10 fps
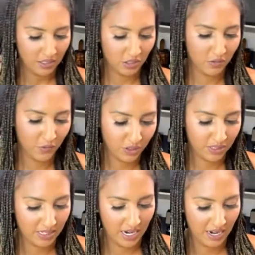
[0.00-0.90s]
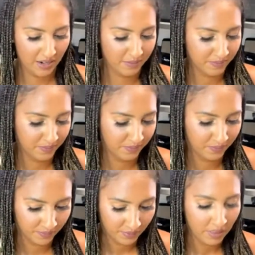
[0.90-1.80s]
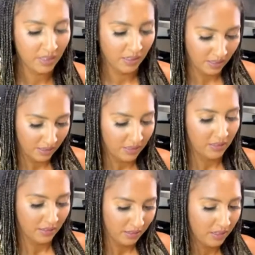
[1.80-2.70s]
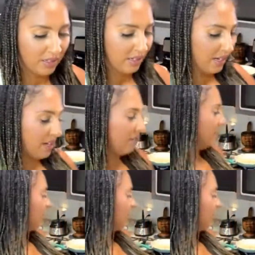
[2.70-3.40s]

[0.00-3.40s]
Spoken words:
it. What great ideas. This is amazing. Thank you,